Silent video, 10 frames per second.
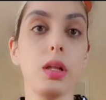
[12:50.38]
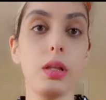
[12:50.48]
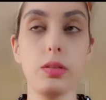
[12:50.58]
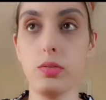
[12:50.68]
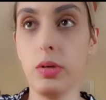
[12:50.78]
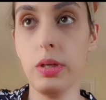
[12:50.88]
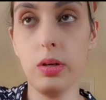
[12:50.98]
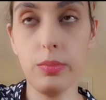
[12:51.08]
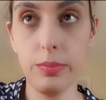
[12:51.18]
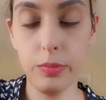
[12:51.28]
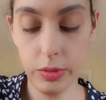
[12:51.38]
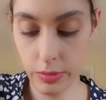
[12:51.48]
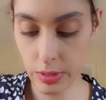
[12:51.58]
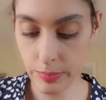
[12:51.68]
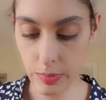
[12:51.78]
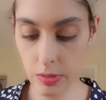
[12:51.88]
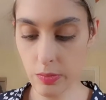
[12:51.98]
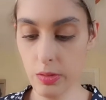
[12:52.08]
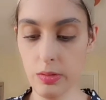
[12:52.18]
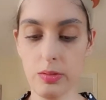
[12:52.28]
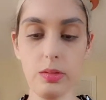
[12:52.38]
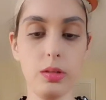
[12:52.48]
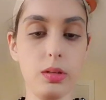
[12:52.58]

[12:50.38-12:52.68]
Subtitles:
let's try it on. Let's see if it's